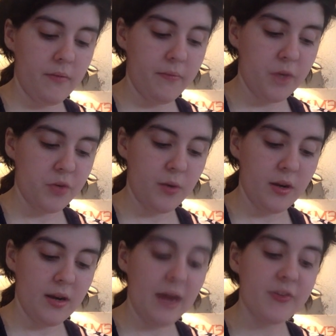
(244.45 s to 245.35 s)
which
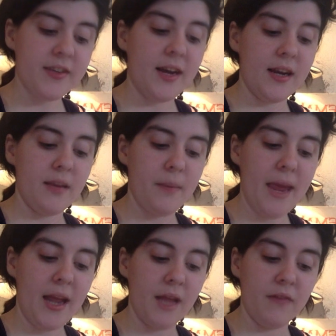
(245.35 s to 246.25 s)
were outside the
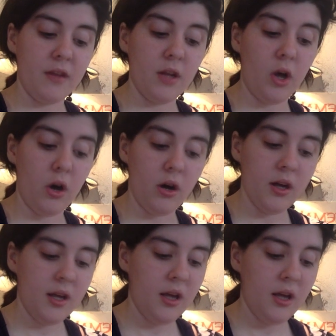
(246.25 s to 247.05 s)
pale of the law.